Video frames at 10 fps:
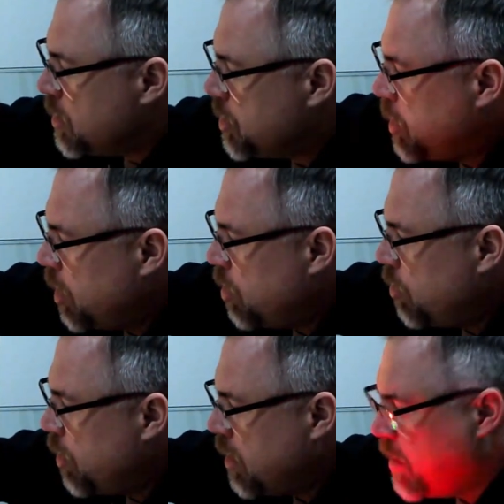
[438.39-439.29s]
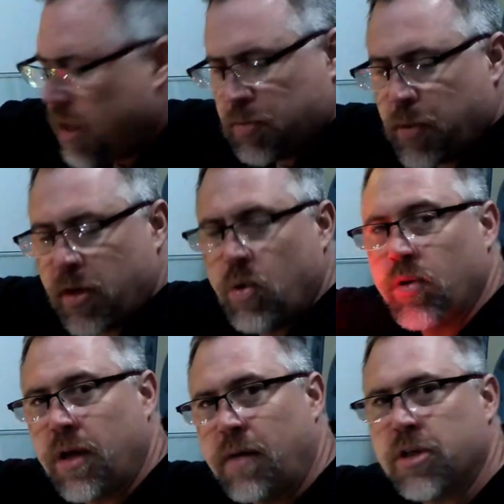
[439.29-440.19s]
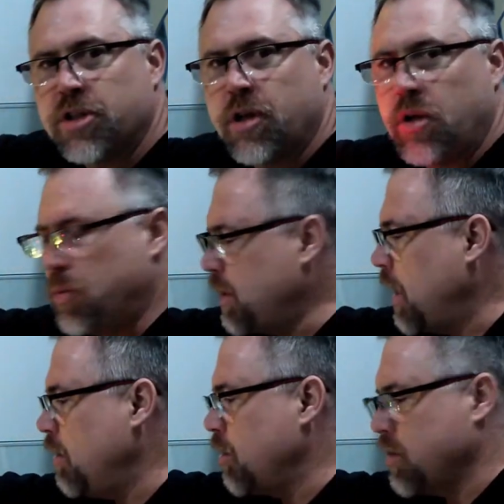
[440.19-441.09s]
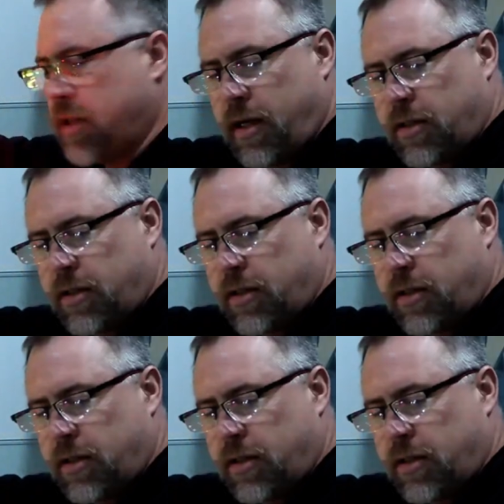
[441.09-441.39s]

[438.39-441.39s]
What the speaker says: So that's pretty cool. Now I'm going to show you what that looks like.